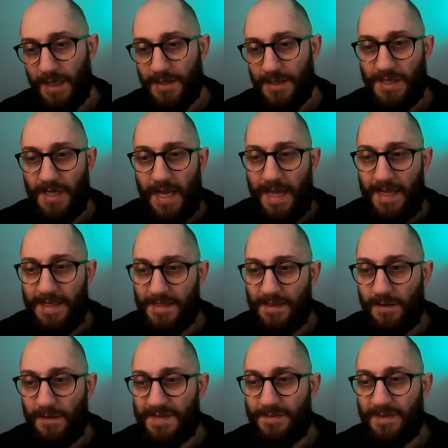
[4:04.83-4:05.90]
She has an
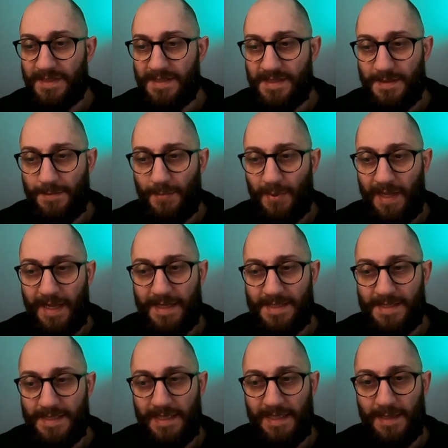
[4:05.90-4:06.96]
ultimate that plays
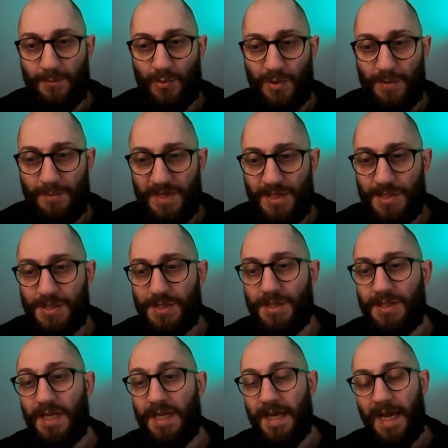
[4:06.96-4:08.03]
healing
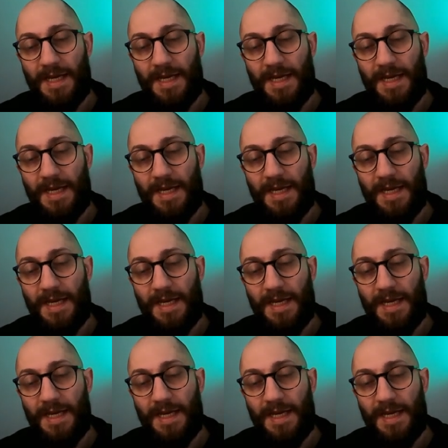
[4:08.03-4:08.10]
prohibition,